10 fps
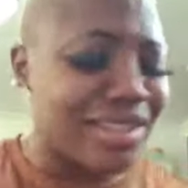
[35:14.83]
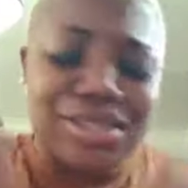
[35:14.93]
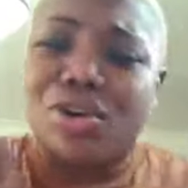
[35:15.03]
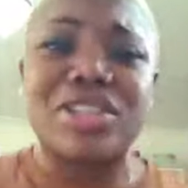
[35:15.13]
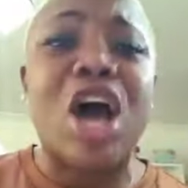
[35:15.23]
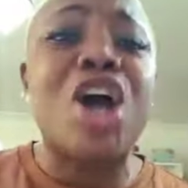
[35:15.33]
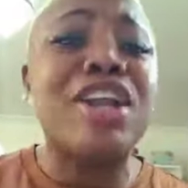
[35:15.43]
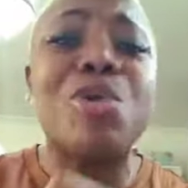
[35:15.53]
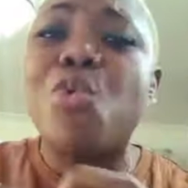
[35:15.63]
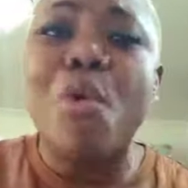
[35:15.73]
thing. You know, not
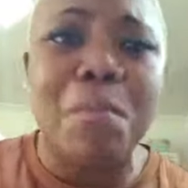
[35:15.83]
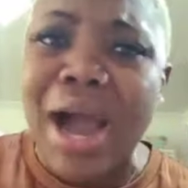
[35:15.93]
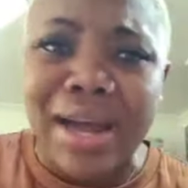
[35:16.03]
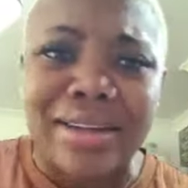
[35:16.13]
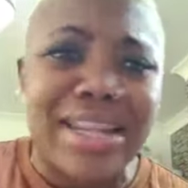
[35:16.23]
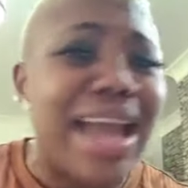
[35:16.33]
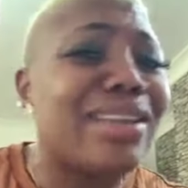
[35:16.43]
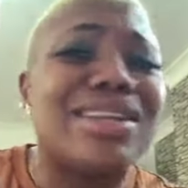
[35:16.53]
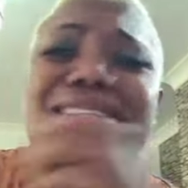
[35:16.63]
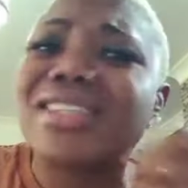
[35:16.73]
only woman,
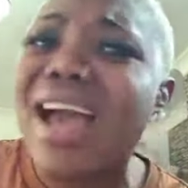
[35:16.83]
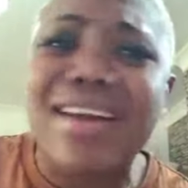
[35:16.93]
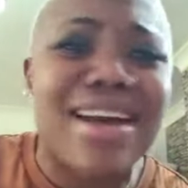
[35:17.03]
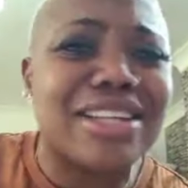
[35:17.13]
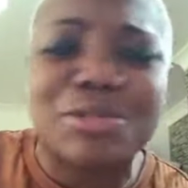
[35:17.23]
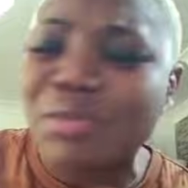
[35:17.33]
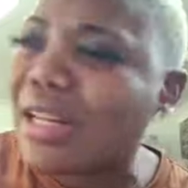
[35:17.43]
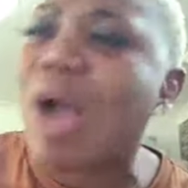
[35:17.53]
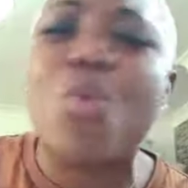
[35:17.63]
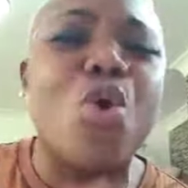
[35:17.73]
now they stay around me
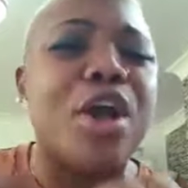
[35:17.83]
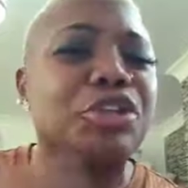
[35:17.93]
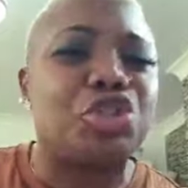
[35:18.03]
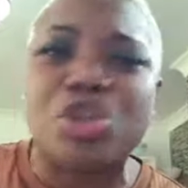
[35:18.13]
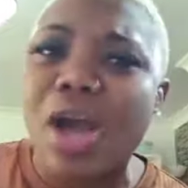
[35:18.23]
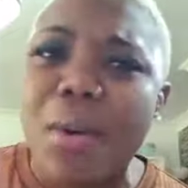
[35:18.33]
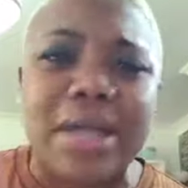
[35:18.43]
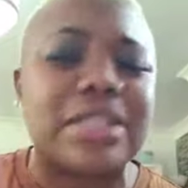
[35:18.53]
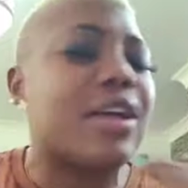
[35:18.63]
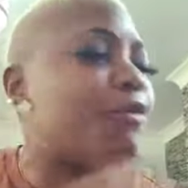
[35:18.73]
like we'll enjoy
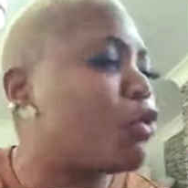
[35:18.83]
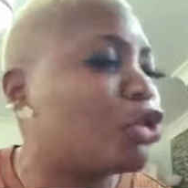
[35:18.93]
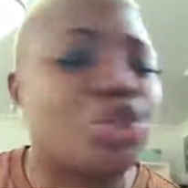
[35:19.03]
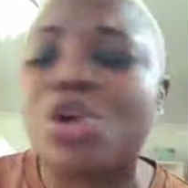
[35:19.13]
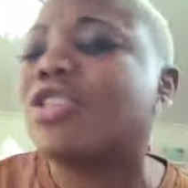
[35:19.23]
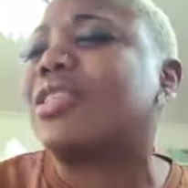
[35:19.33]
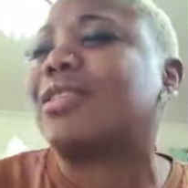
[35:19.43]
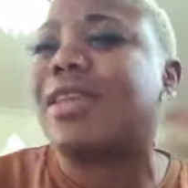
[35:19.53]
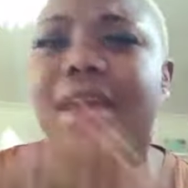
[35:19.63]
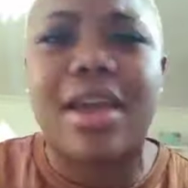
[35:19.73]
ourselves. We'll just
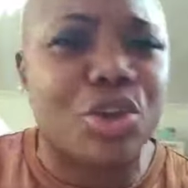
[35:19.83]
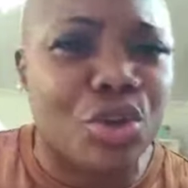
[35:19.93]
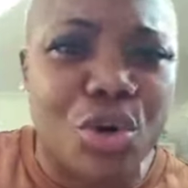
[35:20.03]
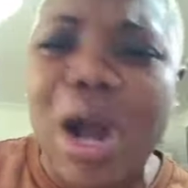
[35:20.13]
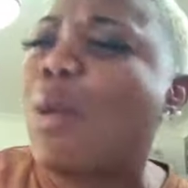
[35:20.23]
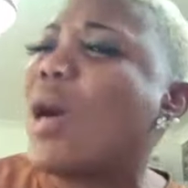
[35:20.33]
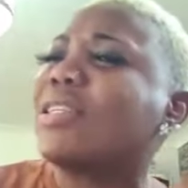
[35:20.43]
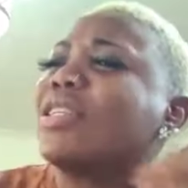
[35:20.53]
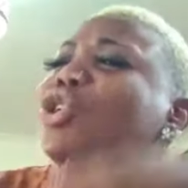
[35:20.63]
stay, you know, I want